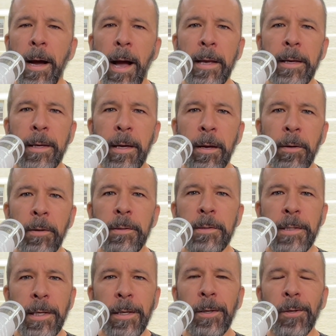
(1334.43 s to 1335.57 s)
I
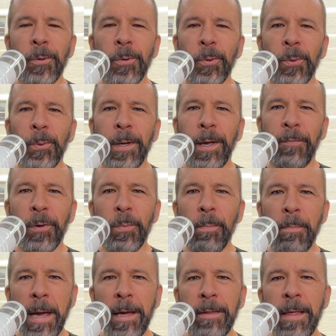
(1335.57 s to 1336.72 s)
guarantee you, if you
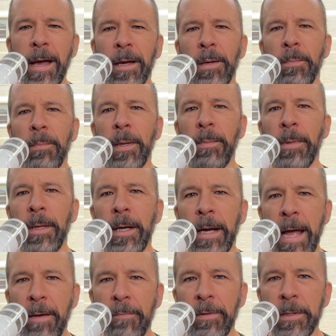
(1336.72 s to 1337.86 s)
make that commitment and
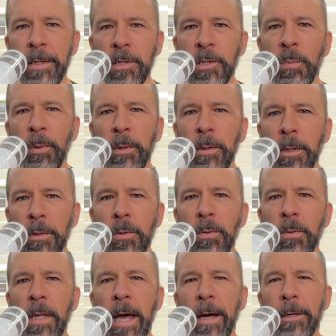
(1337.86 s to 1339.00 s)
have the discipline to do
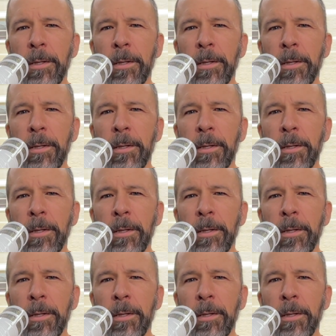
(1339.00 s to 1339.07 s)
that,